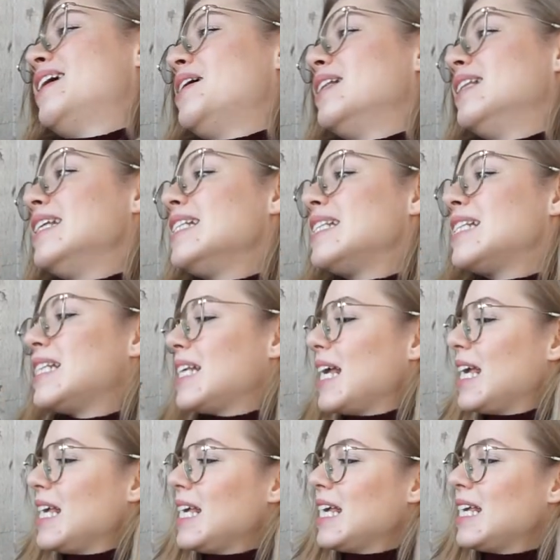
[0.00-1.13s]
This
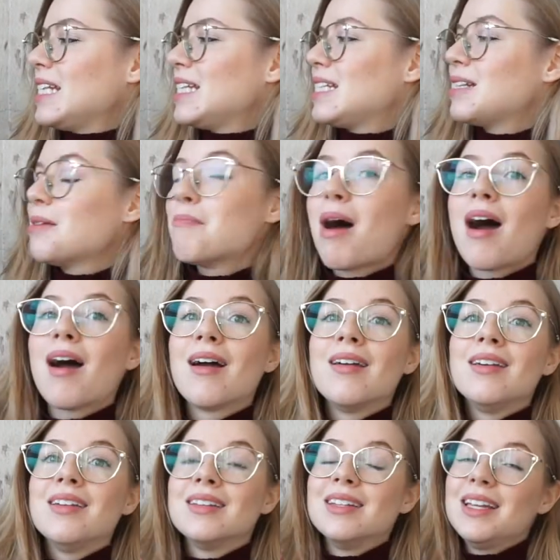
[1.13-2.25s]
is
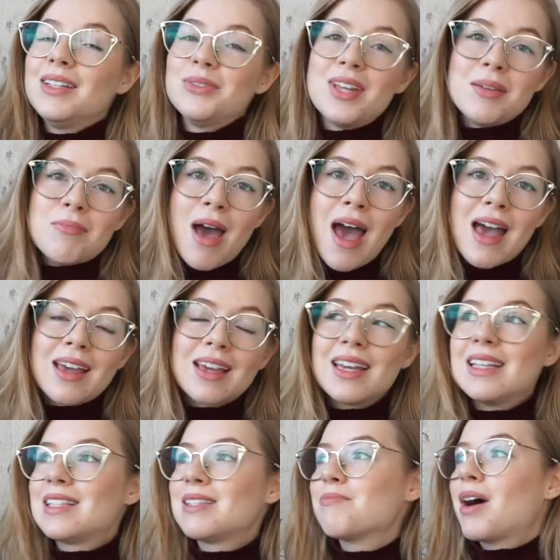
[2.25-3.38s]
my day-to-day bag,
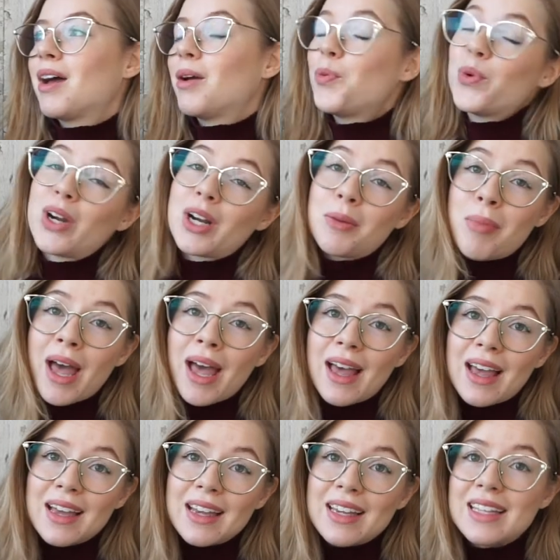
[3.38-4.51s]
it's my work
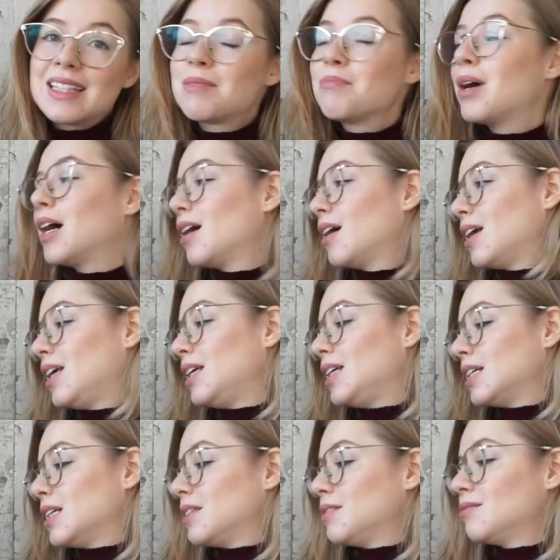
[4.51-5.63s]
bag, it's my
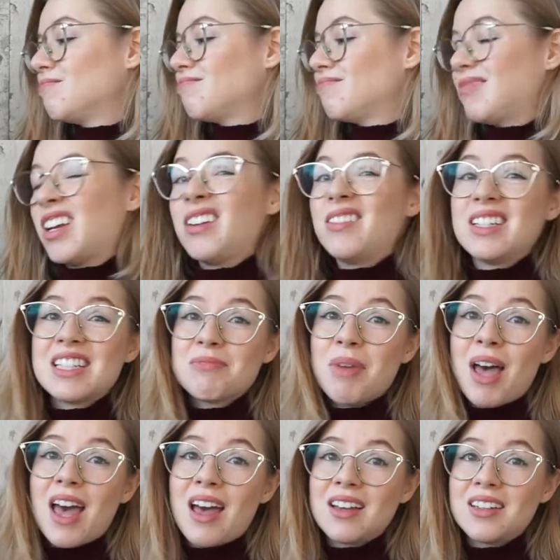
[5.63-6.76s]
errands
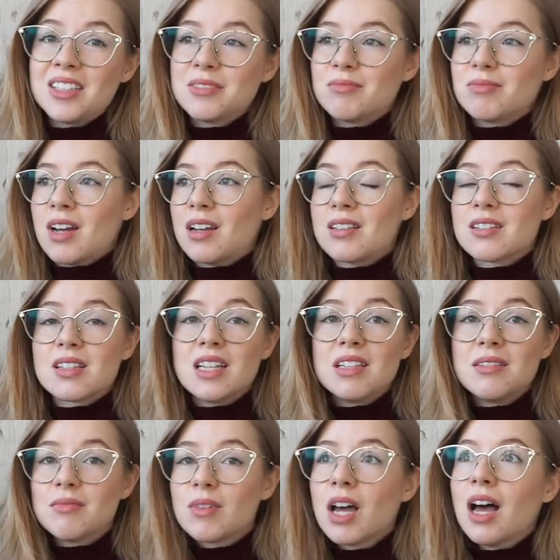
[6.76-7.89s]
bag. Honestly,
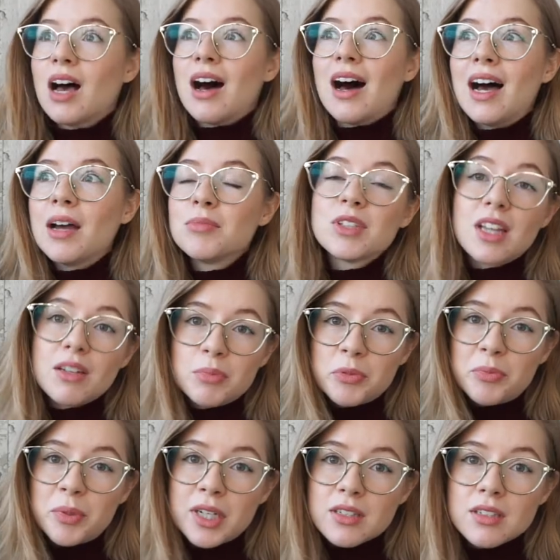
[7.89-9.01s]
I'm the type of
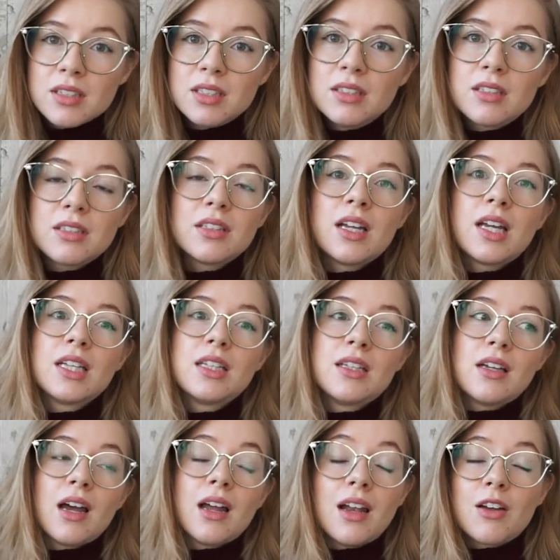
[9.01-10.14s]
person that
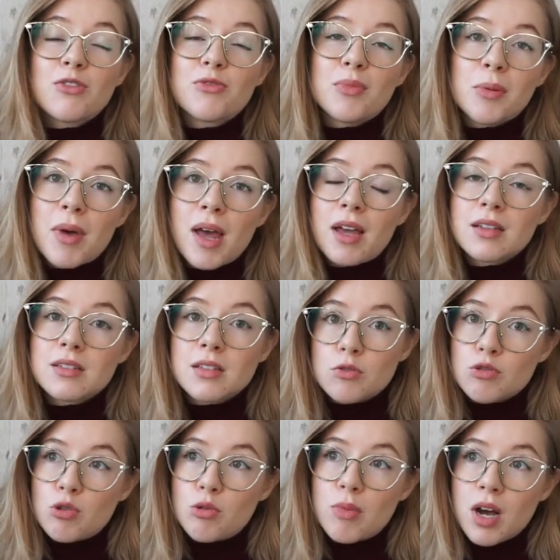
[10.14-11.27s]
I love my bags
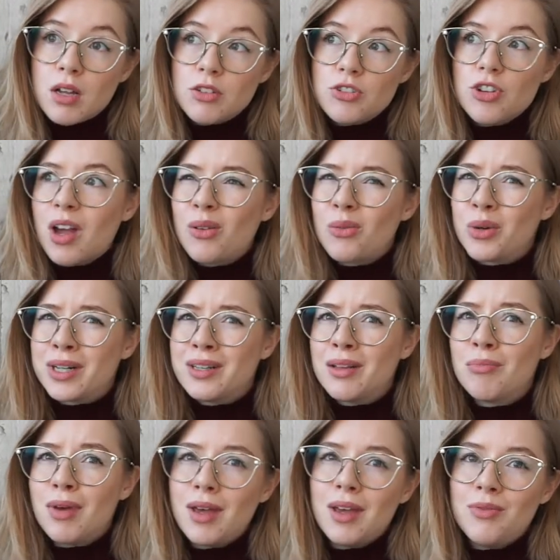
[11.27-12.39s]
so much. I wear
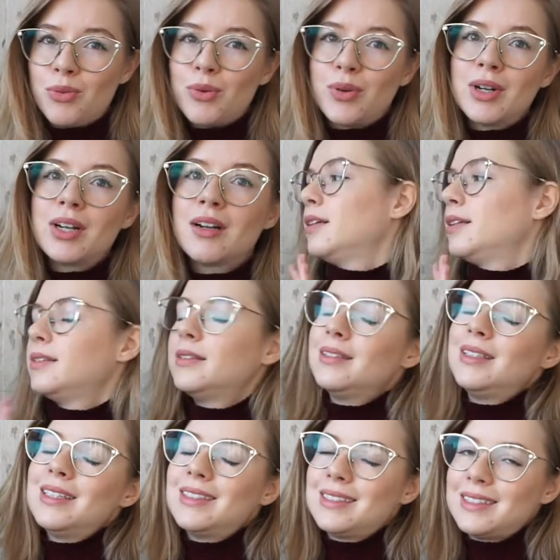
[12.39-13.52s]
them everywhere.
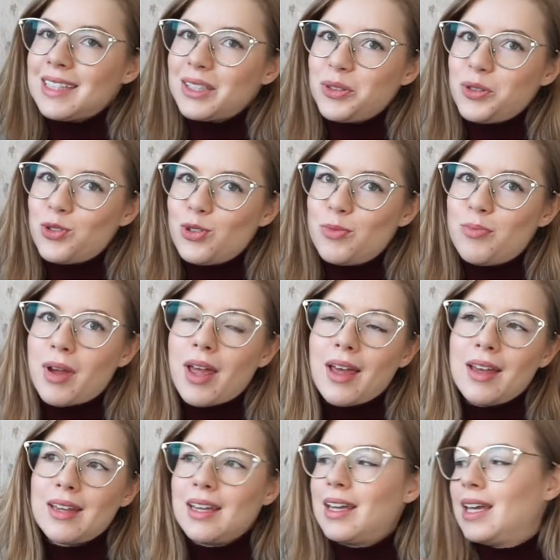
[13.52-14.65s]
The Sac de Jour
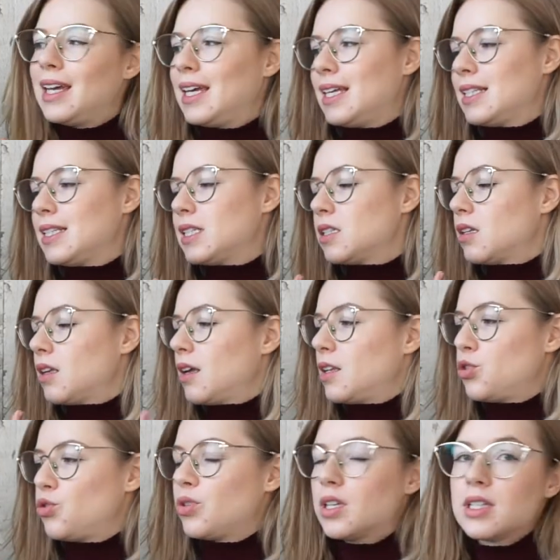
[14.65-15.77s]
bag is,
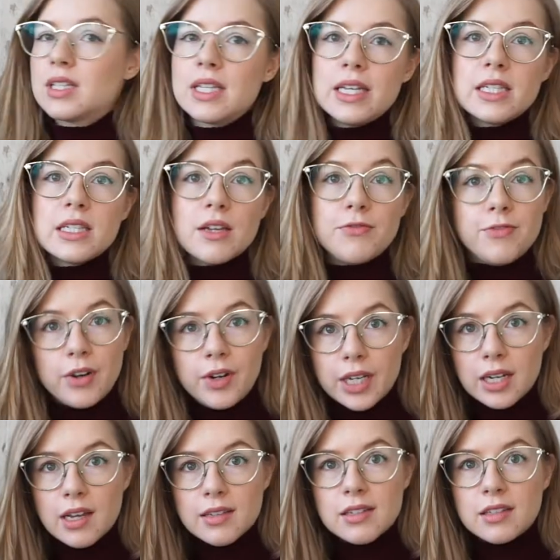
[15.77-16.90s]
as you can see, it's a very
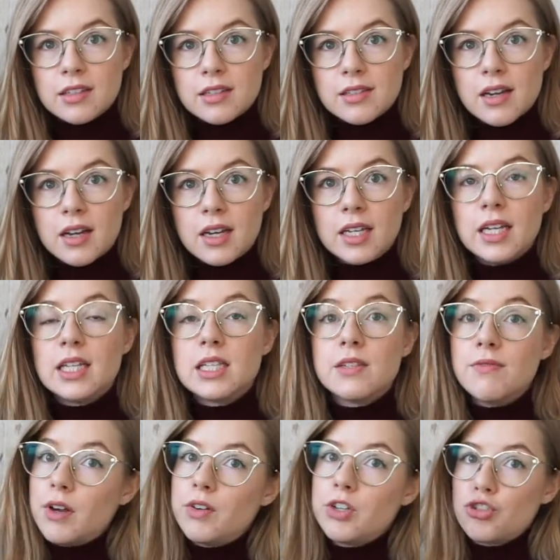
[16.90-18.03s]
classic design. It's
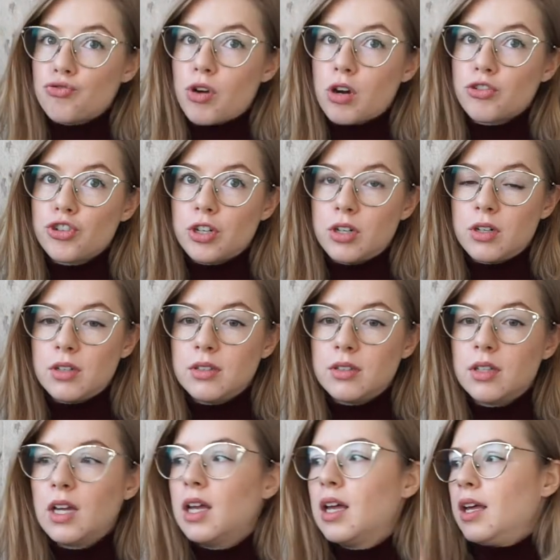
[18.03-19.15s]
very structured.
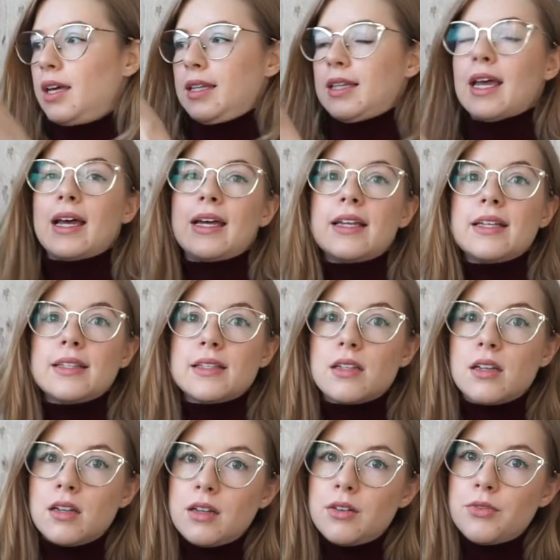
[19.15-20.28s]
It has
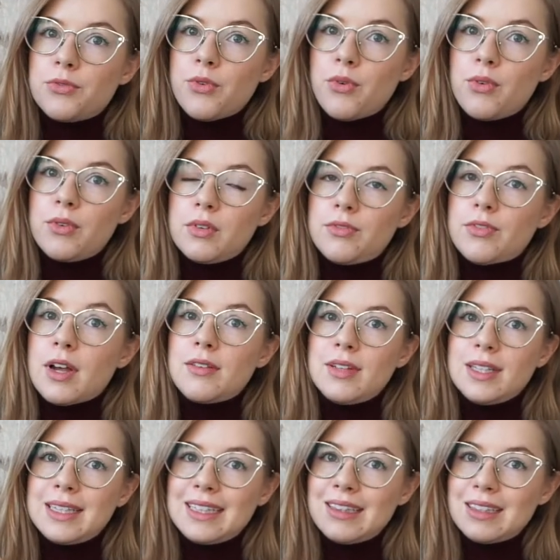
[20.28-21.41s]
four, five
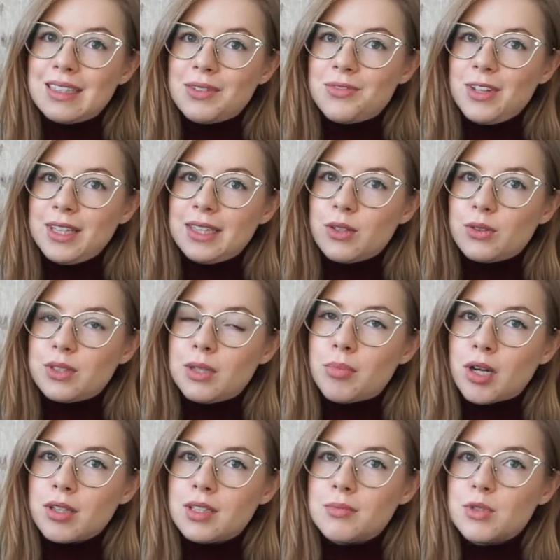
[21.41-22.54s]
little feet on the
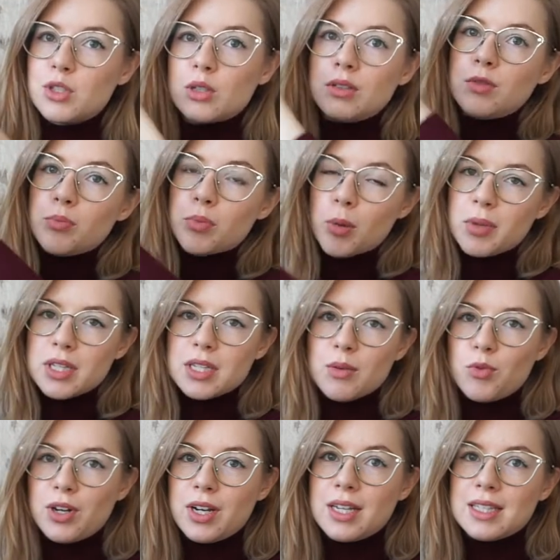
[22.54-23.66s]
bottom, so if you pop it
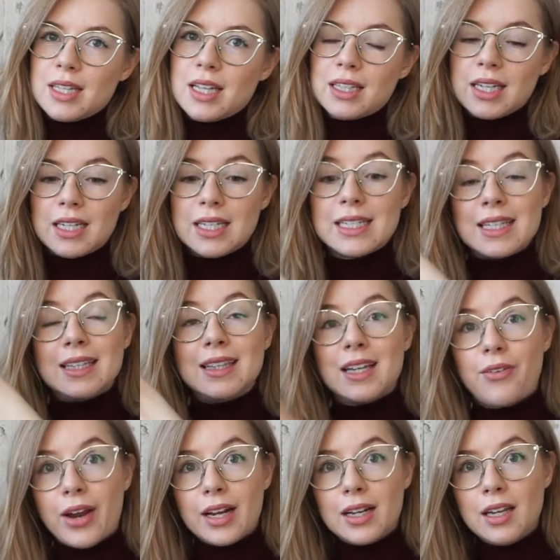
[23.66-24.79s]
somewhere, it's not gonna sit
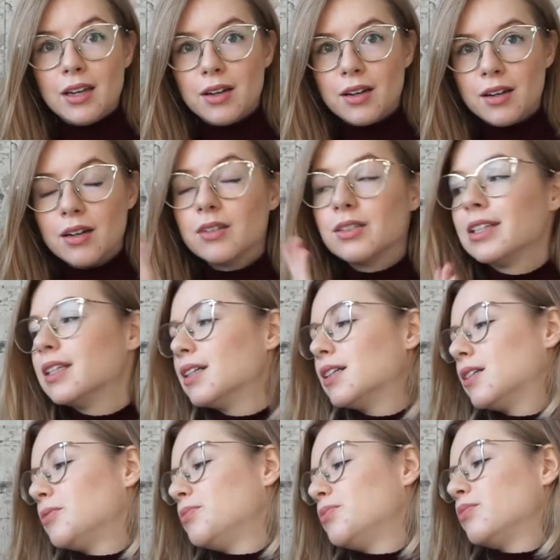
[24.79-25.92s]
directly on
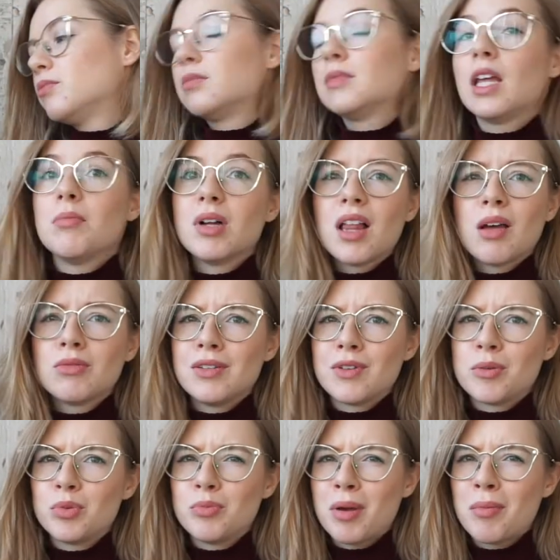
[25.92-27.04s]
the table. I've never
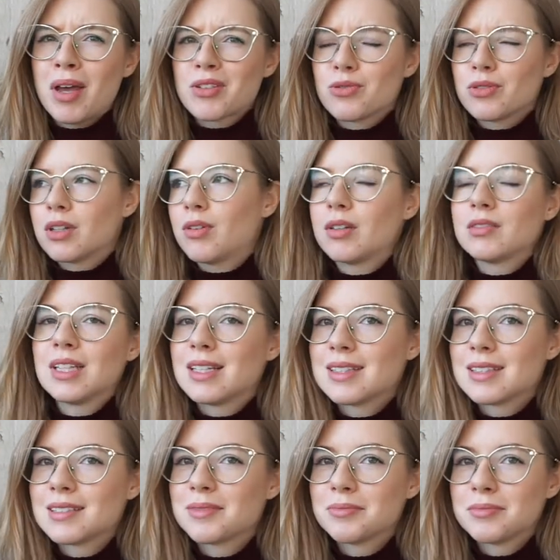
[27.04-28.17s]
put my bags on the ground. That's...